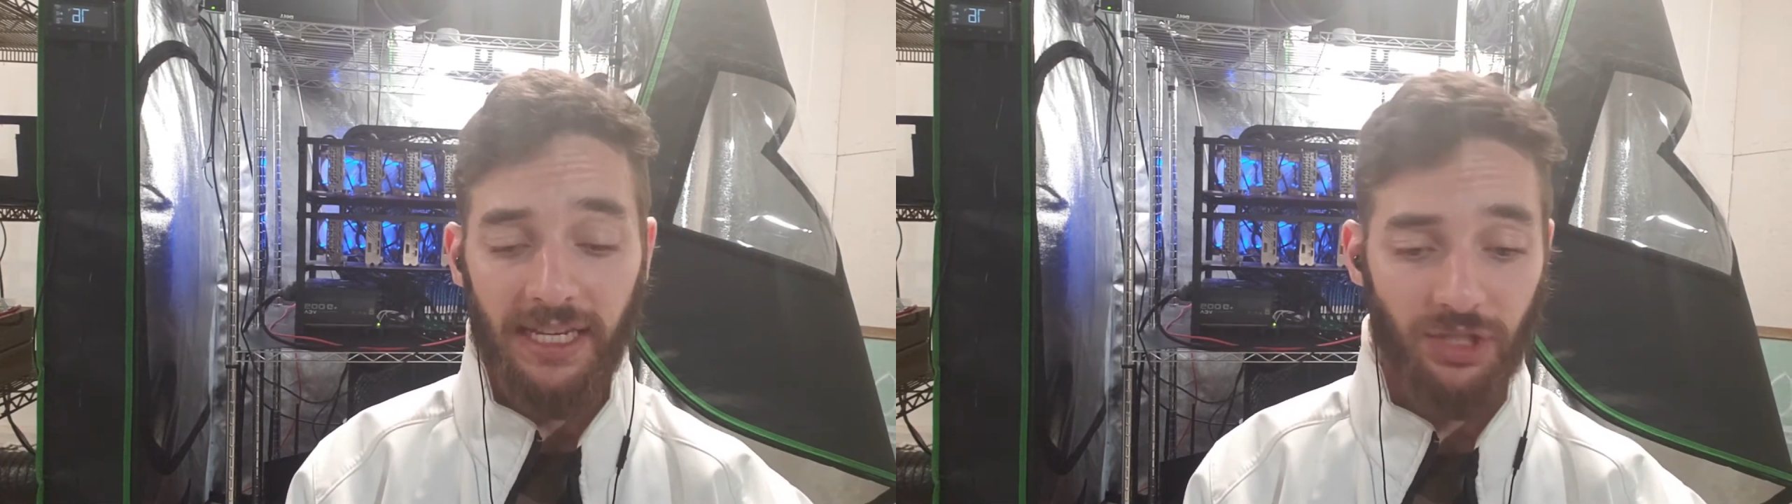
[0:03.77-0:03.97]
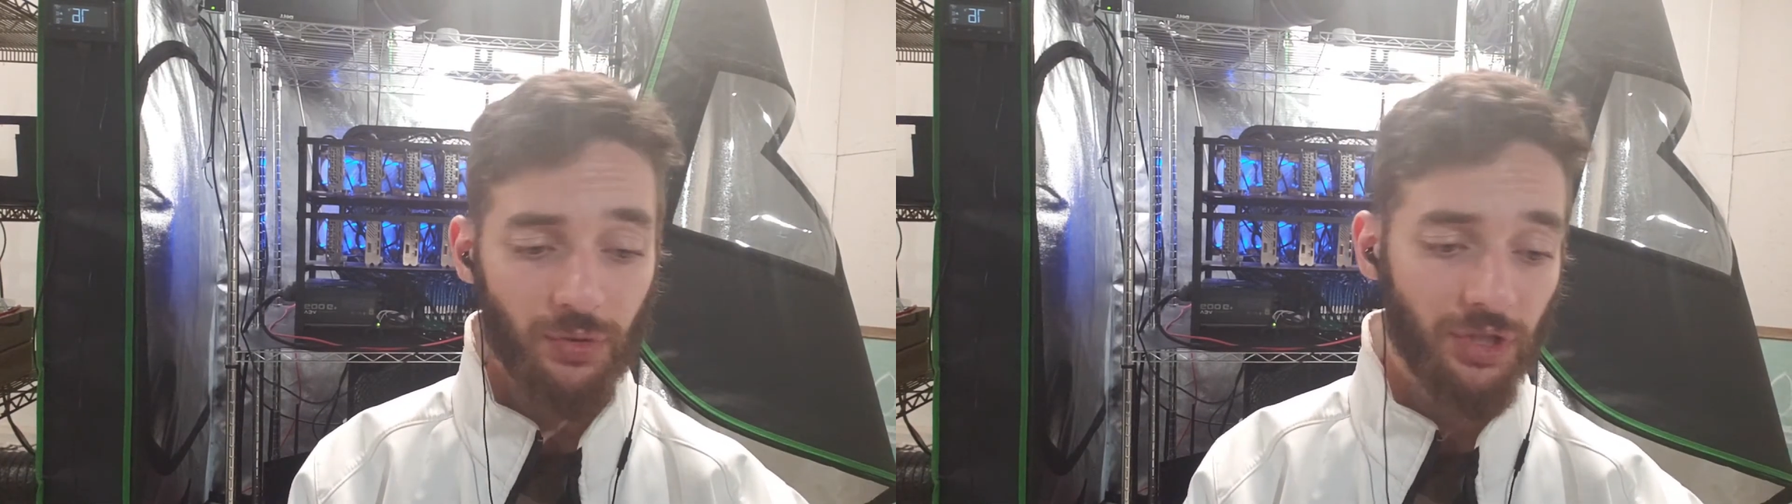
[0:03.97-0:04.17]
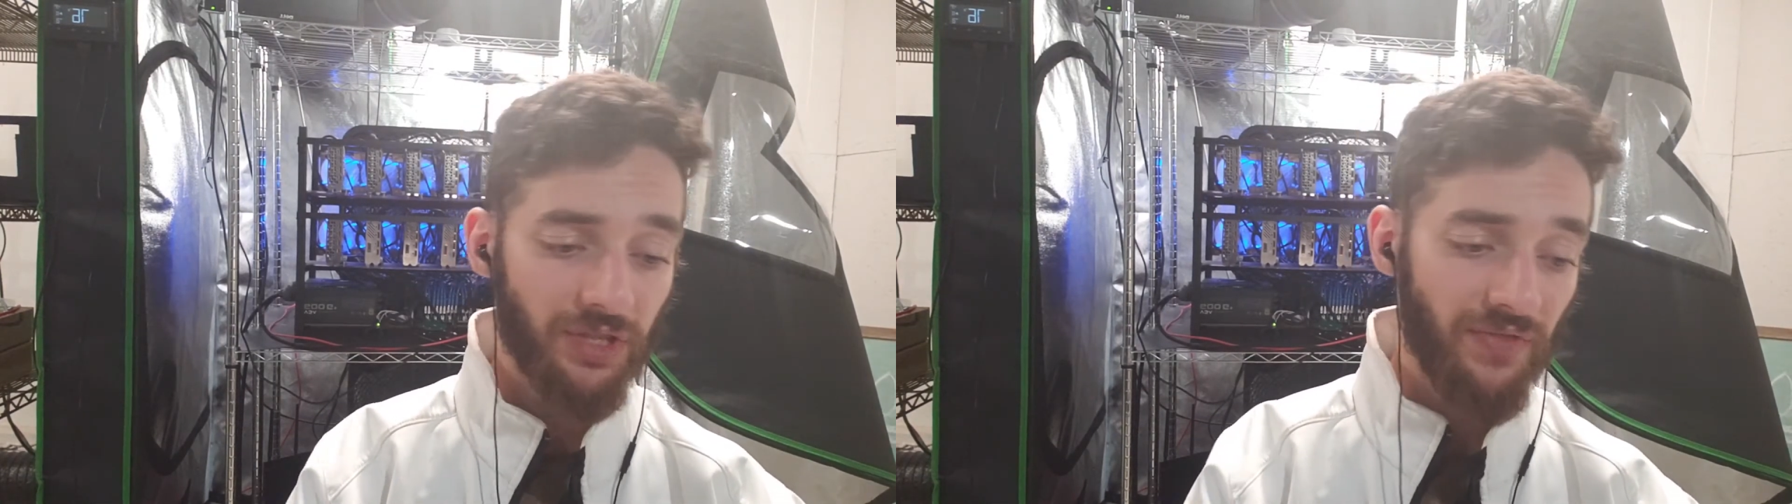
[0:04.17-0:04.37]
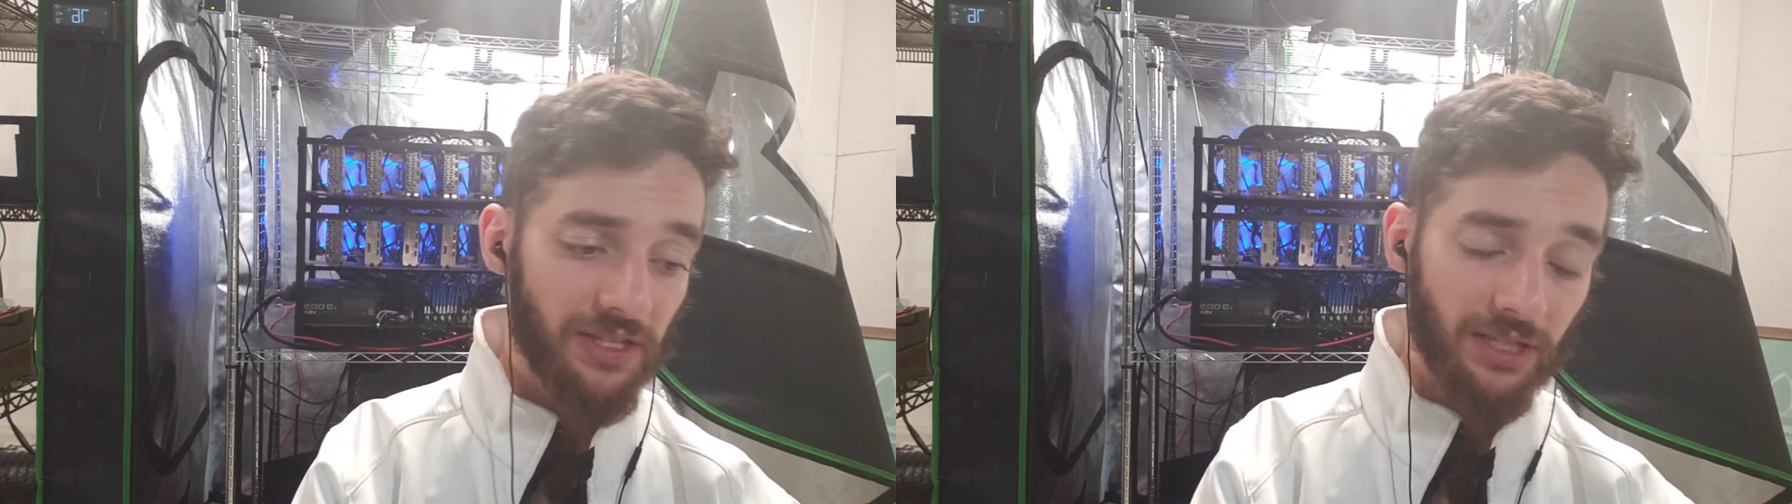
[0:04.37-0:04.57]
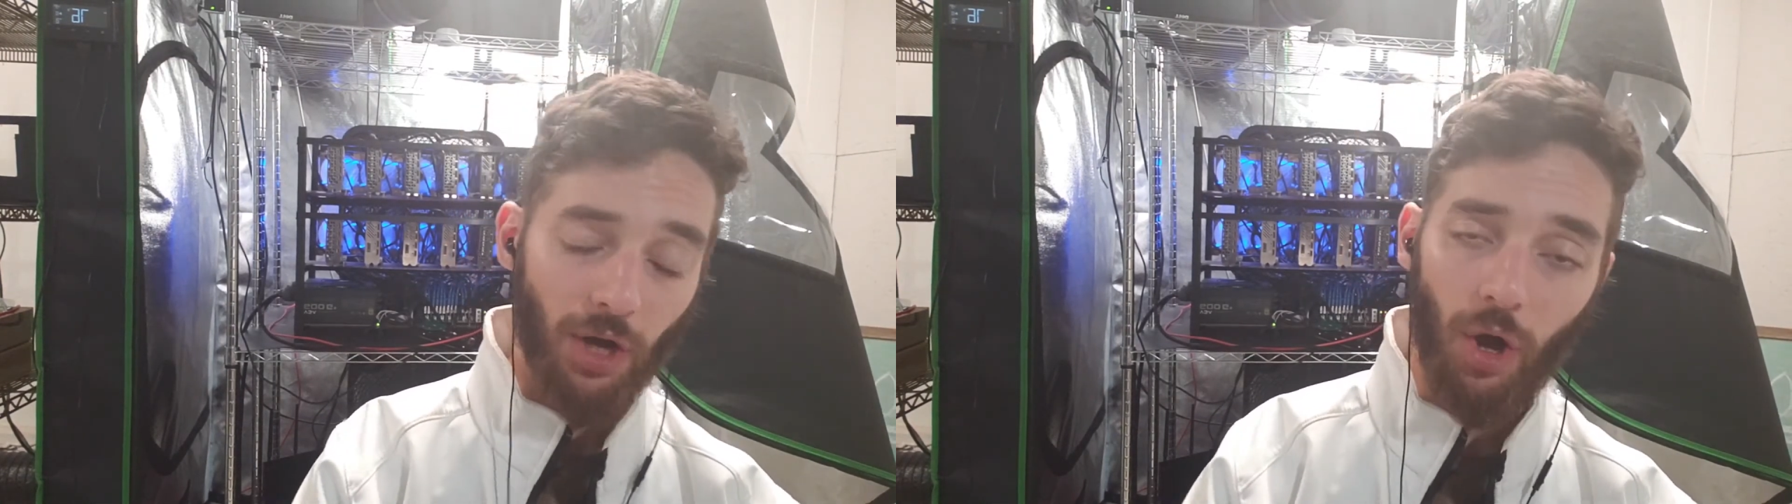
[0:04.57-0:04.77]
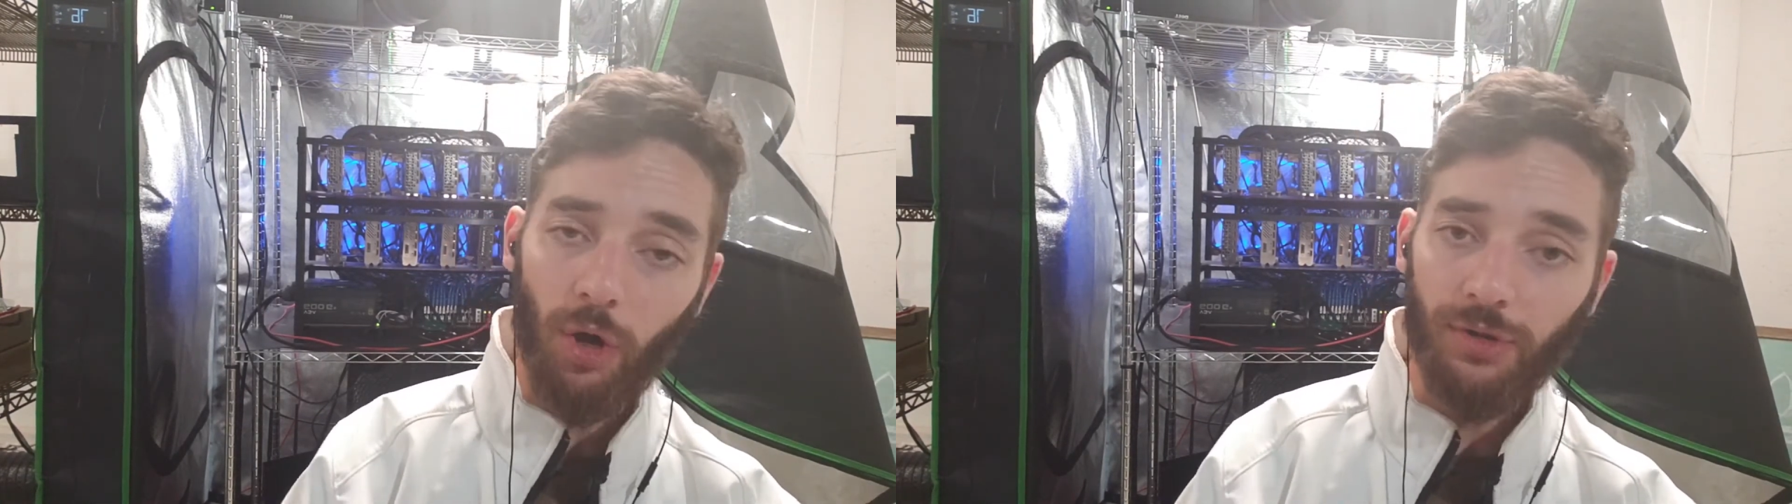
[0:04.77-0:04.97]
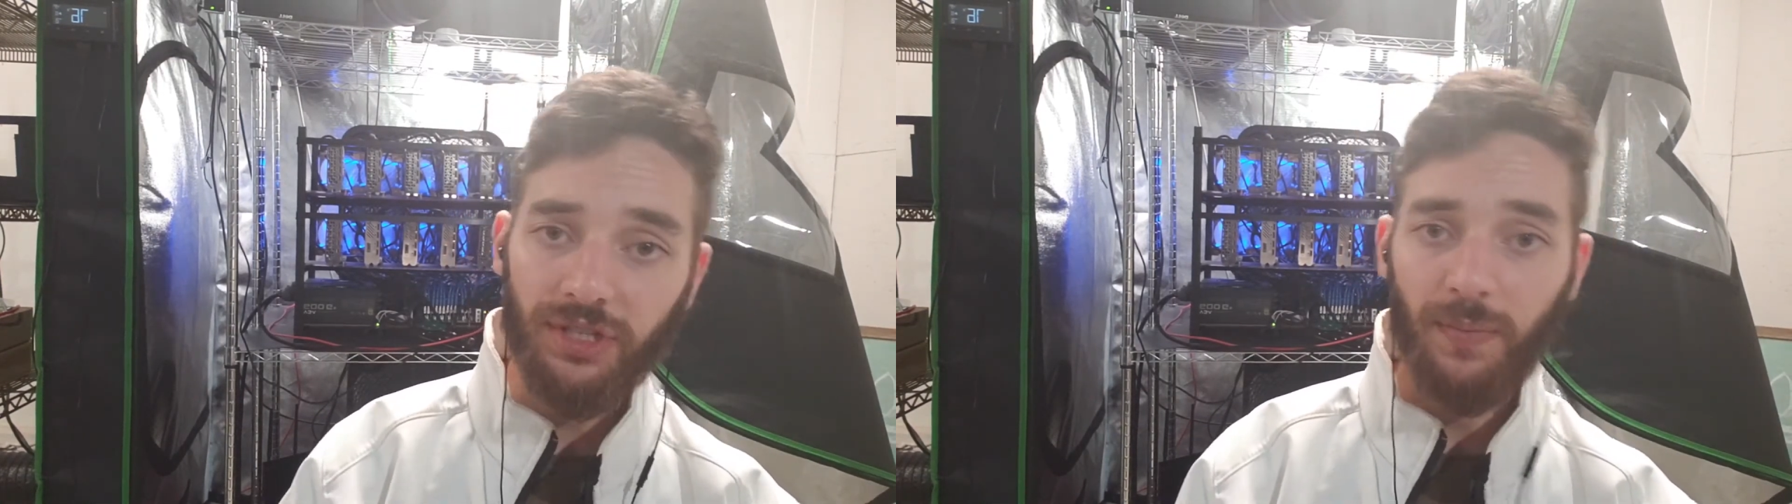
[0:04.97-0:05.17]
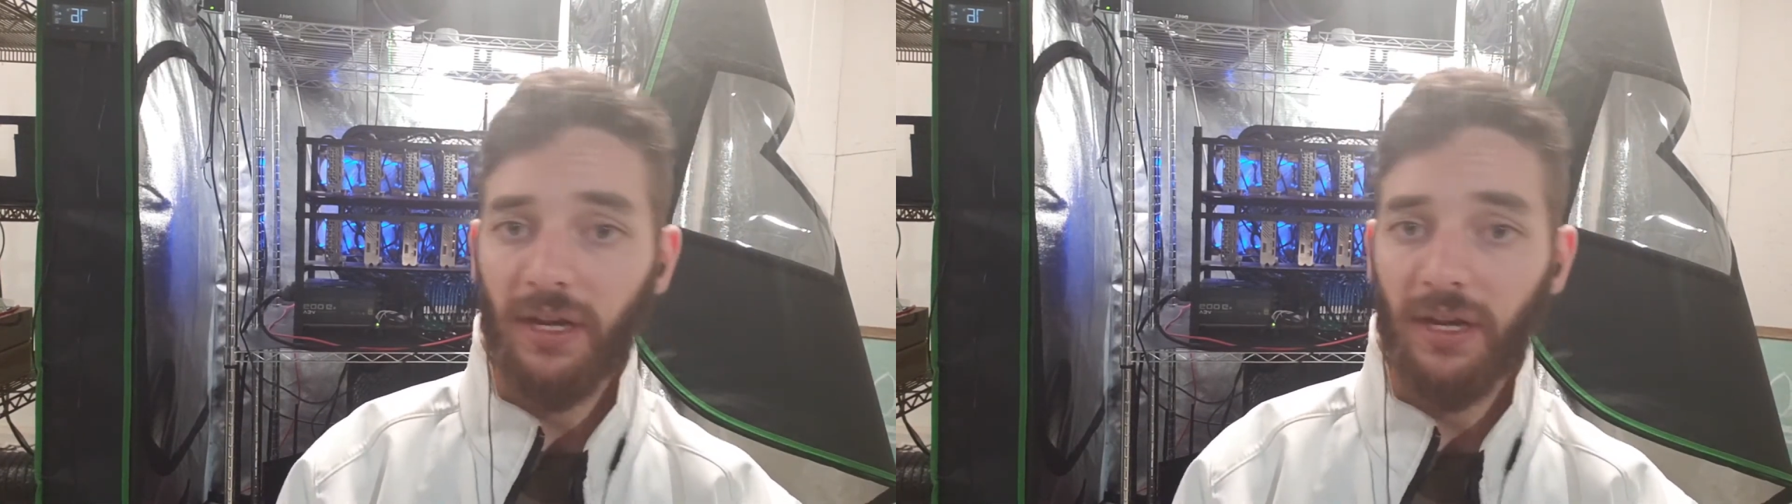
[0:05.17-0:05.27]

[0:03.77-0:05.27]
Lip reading: is you just invested all this